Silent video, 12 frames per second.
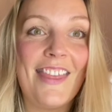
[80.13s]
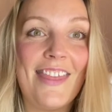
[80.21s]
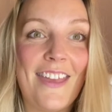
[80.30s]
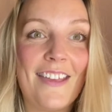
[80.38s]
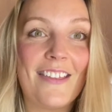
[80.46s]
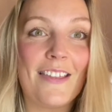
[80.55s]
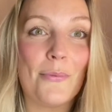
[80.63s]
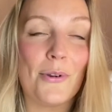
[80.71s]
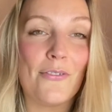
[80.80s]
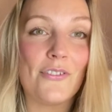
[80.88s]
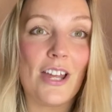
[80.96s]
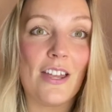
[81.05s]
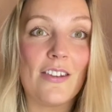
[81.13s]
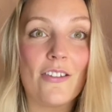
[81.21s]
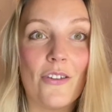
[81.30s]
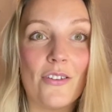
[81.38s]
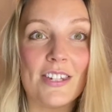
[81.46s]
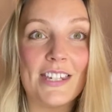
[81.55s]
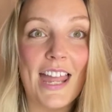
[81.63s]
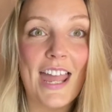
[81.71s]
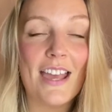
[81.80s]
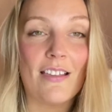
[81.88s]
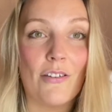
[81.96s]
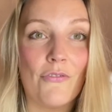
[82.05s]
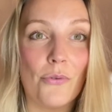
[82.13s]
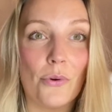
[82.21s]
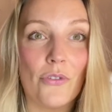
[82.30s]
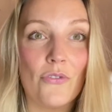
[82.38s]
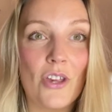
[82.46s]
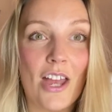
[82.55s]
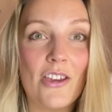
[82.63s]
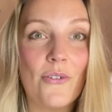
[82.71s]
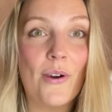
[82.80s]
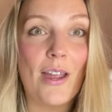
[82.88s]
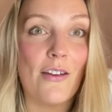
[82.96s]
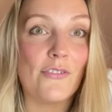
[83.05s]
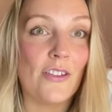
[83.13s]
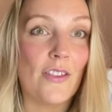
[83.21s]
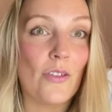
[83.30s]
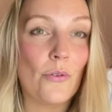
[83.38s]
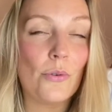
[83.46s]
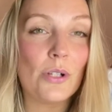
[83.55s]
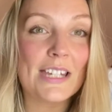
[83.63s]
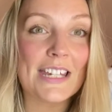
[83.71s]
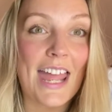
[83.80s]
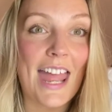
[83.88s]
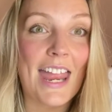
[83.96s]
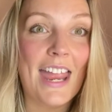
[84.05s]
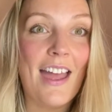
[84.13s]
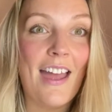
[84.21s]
This is what I've done. So today is the 4th of January. I've done this all today,